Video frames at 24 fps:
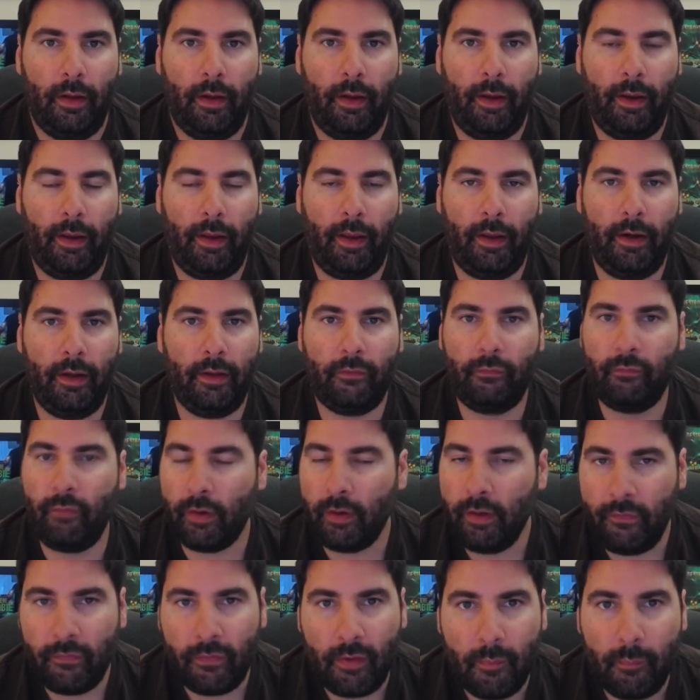And it's
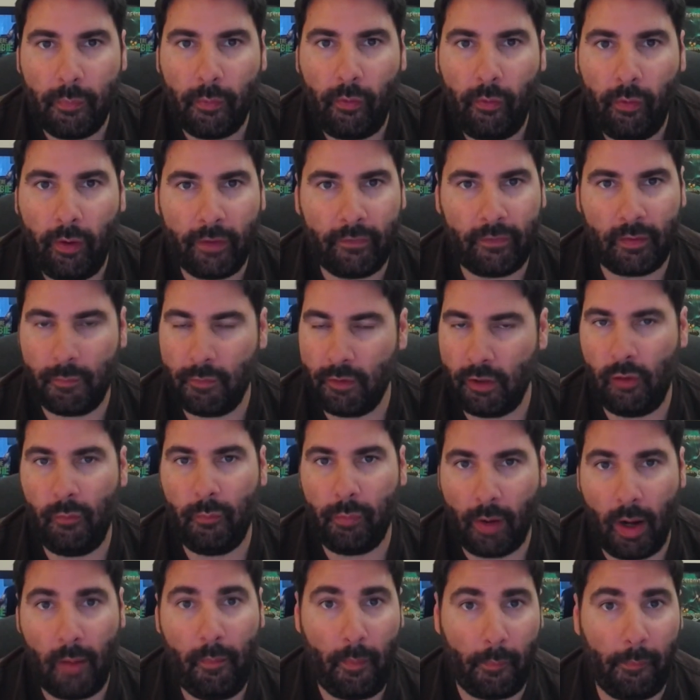very simple. It's something you
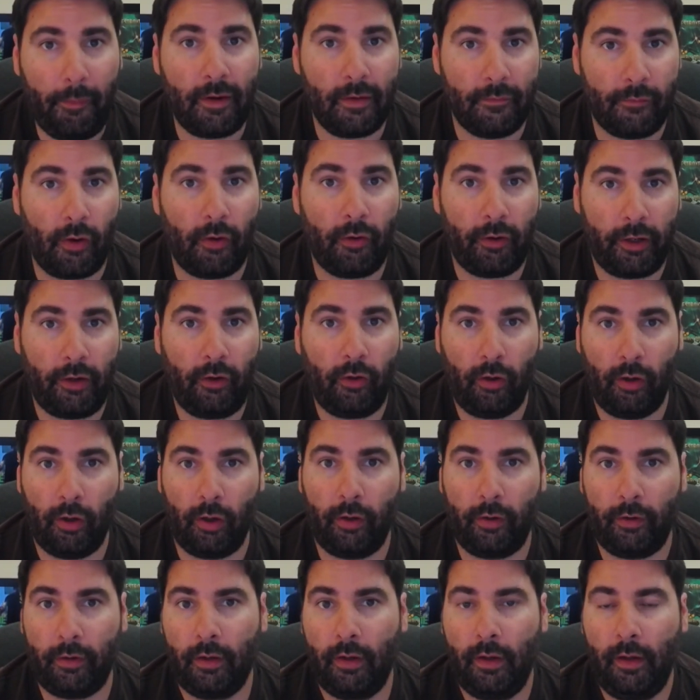probably have already
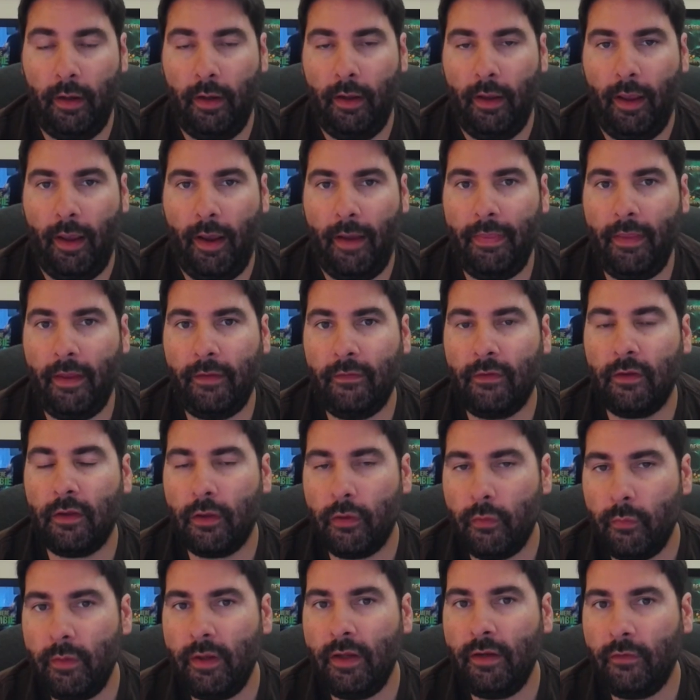heard, and that's that
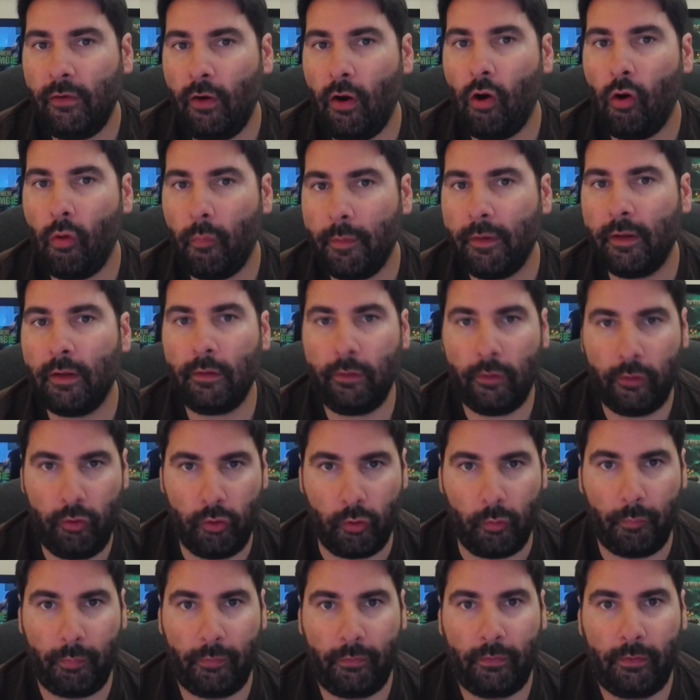you need to open
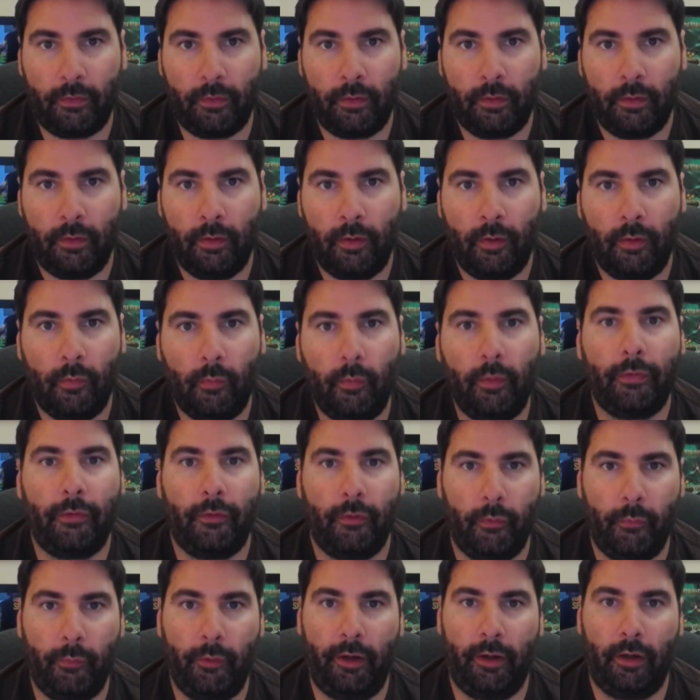loops with
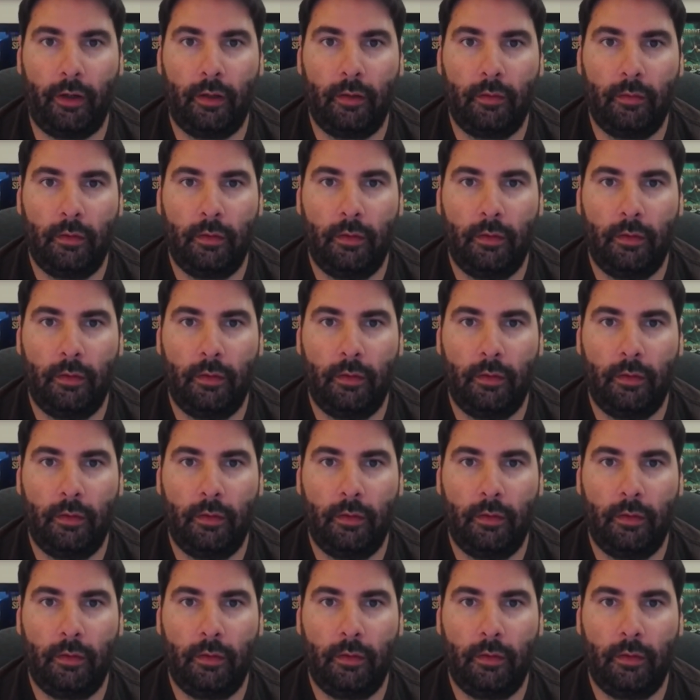your reader.